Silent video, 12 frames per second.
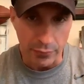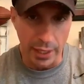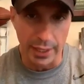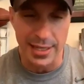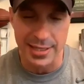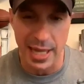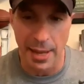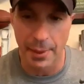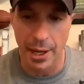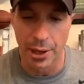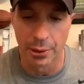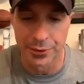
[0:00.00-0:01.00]
And that's not
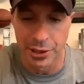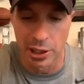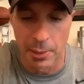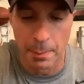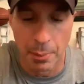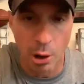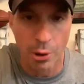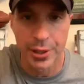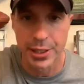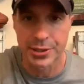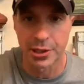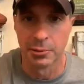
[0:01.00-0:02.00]
my own term. I borrowed
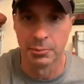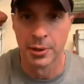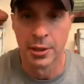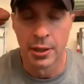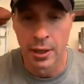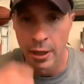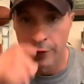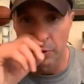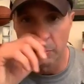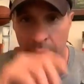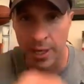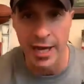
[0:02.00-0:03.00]
that term
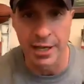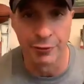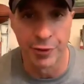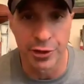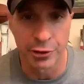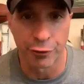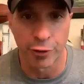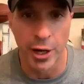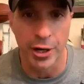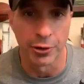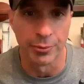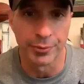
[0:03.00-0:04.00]
from a guy named Viktor
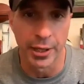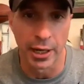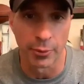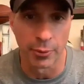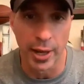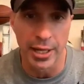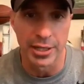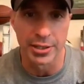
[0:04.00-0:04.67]
Frankl, and I read